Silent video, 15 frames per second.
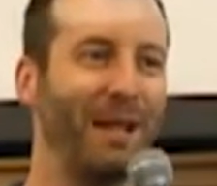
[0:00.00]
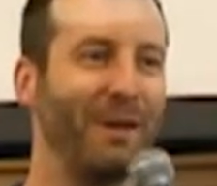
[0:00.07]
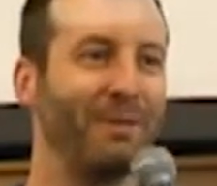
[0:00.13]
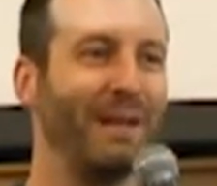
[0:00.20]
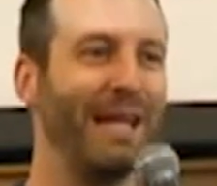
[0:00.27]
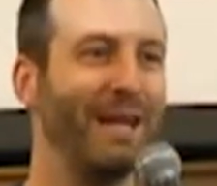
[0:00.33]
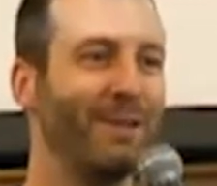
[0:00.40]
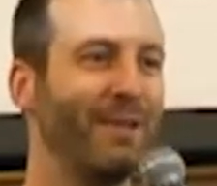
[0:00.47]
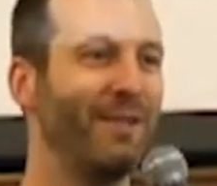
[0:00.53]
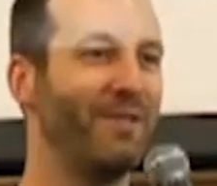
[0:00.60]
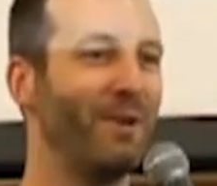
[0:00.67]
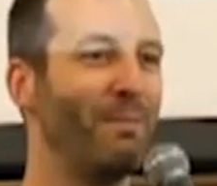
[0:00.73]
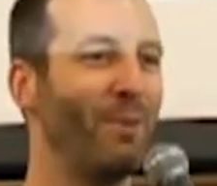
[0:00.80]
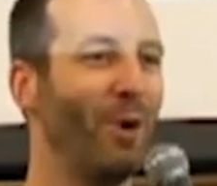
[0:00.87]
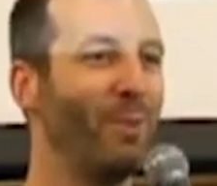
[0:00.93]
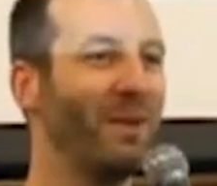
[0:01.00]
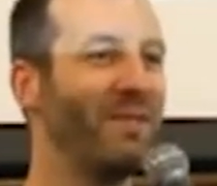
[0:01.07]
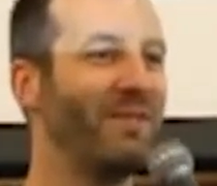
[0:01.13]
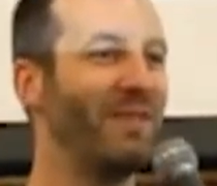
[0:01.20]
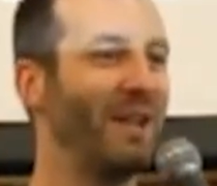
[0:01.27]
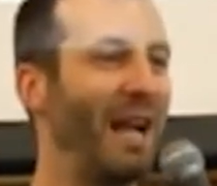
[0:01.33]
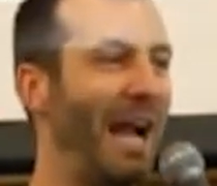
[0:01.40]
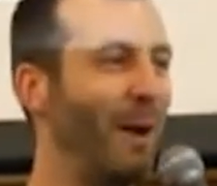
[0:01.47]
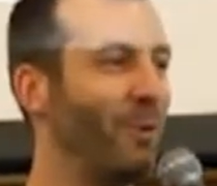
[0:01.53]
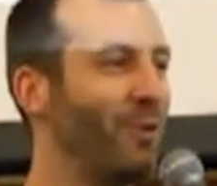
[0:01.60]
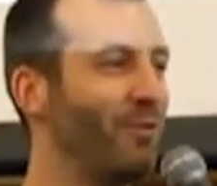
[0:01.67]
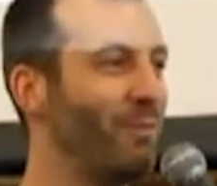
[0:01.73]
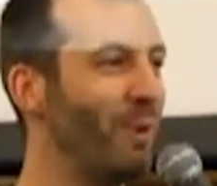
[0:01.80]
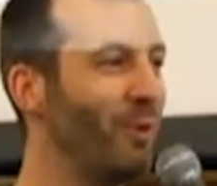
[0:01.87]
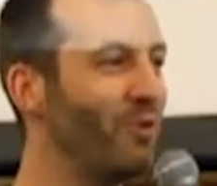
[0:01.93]
out later that the moments that I
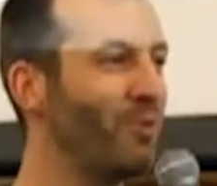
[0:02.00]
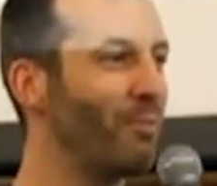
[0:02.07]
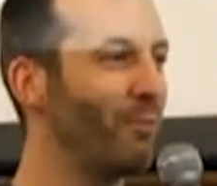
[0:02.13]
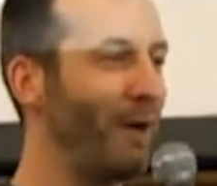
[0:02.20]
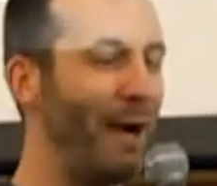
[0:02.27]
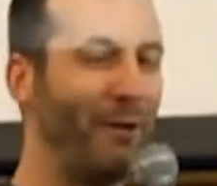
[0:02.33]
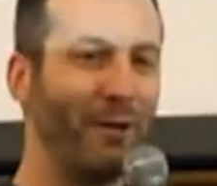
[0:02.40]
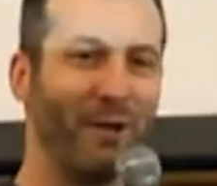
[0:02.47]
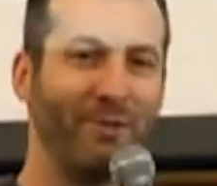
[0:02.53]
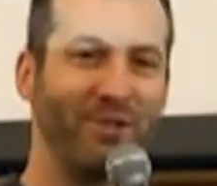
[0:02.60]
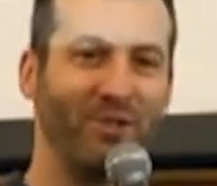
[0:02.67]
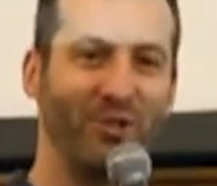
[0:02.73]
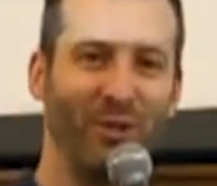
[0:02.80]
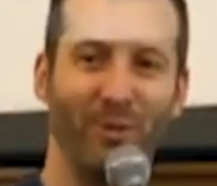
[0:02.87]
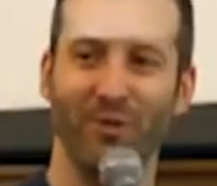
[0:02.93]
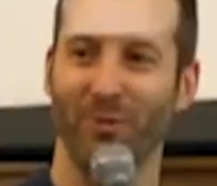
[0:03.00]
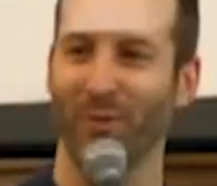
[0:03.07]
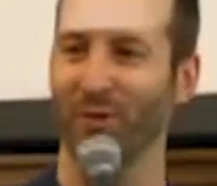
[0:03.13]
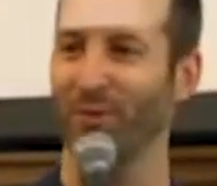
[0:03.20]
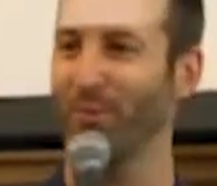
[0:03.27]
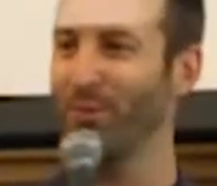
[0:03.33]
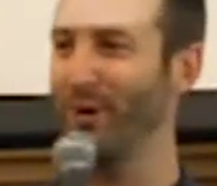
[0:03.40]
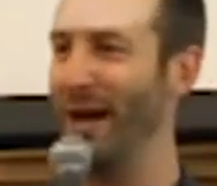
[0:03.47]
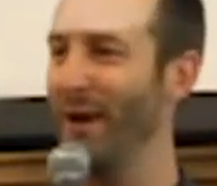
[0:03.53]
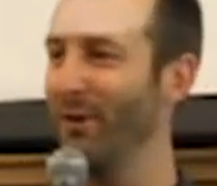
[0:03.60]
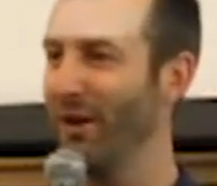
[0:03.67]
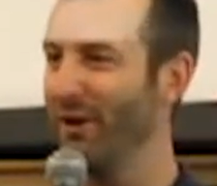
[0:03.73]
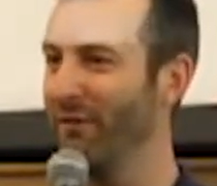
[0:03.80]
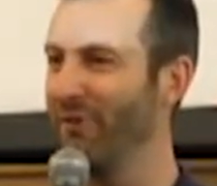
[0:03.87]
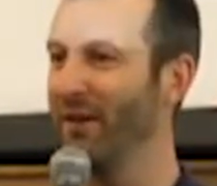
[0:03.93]
was most proud of and she was most proud
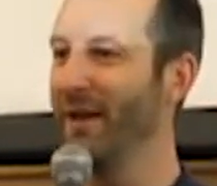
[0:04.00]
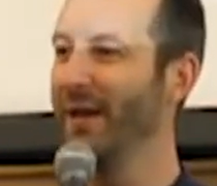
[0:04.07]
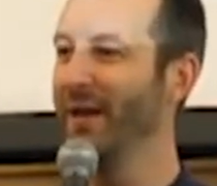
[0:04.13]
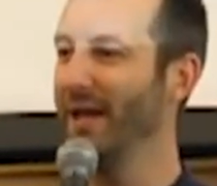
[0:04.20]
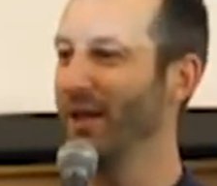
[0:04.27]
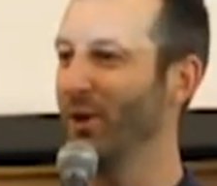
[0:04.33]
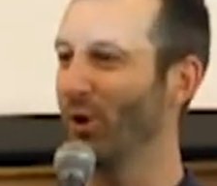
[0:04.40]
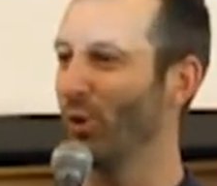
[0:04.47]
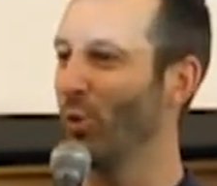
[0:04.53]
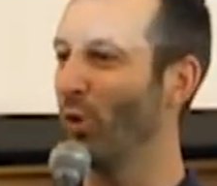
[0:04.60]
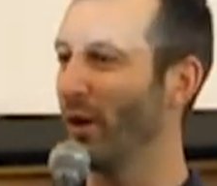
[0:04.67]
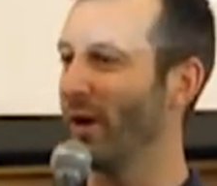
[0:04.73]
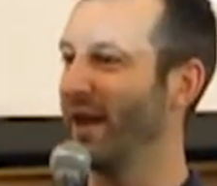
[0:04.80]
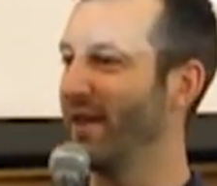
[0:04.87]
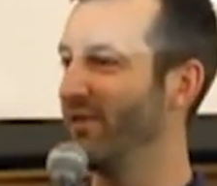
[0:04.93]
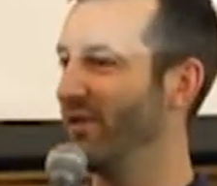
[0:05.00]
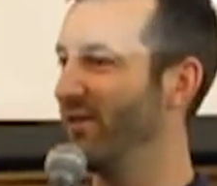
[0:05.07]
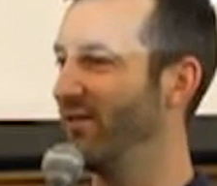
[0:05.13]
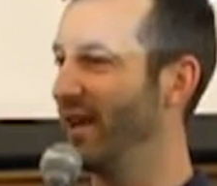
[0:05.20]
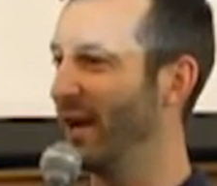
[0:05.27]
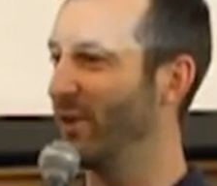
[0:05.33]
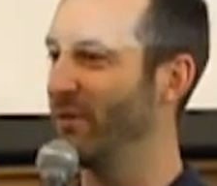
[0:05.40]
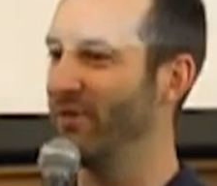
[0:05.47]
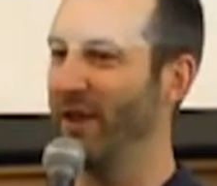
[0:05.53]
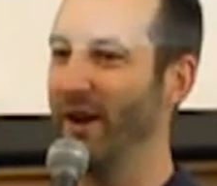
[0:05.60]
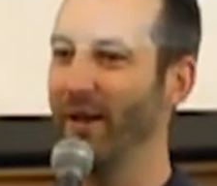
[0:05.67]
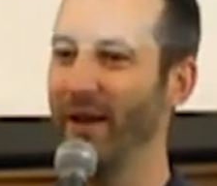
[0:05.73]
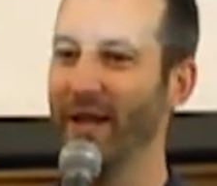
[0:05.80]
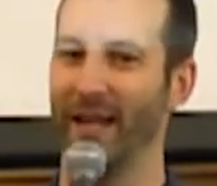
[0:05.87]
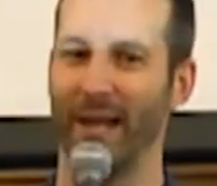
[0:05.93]
of in her work as a
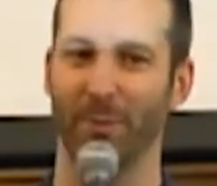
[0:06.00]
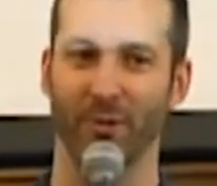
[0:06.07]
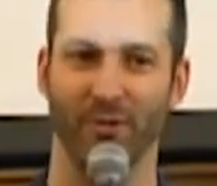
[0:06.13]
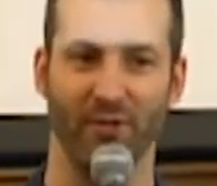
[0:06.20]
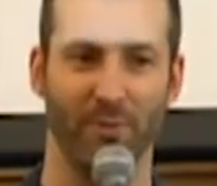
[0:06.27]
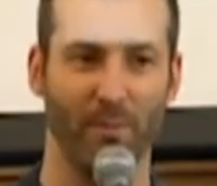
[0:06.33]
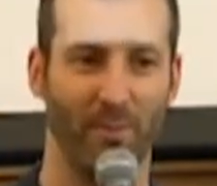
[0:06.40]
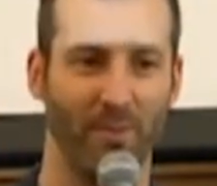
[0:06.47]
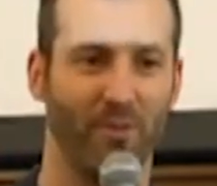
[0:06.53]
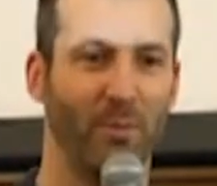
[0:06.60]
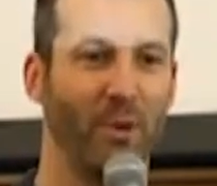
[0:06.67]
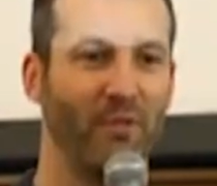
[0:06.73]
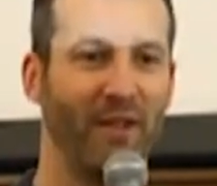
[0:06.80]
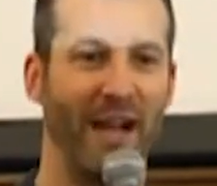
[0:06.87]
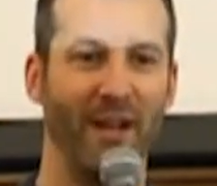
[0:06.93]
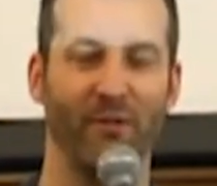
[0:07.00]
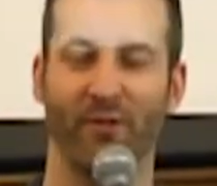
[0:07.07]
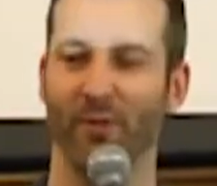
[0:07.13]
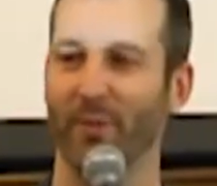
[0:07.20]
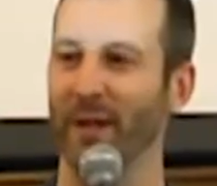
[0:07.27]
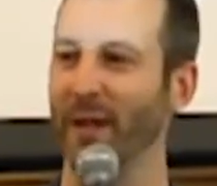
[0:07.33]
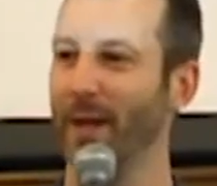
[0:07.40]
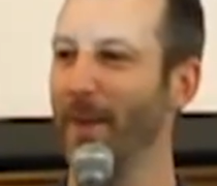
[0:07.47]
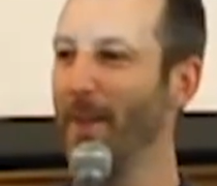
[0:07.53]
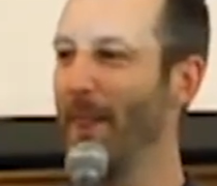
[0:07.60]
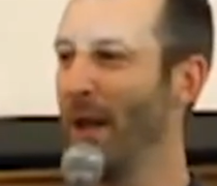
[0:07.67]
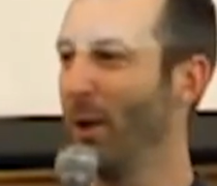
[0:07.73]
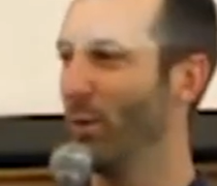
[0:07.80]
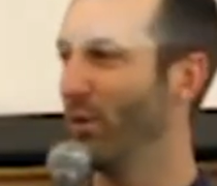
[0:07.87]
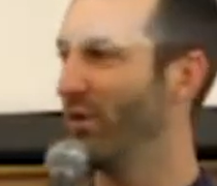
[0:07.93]
secretary and able to provide for me
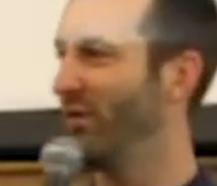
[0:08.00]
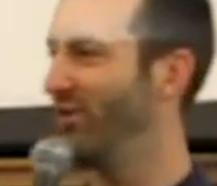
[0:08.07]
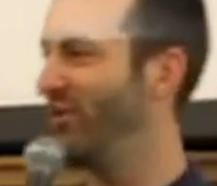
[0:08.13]
were the